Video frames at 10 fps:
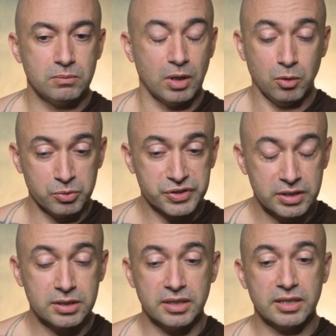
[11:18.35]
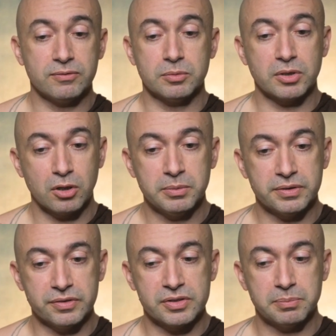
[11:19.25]
well, almost certainly came from the
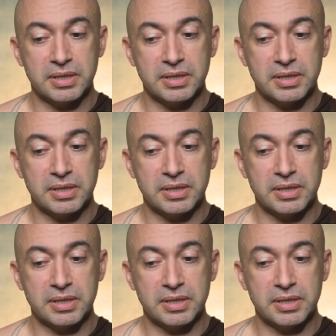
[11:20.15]
commentaries,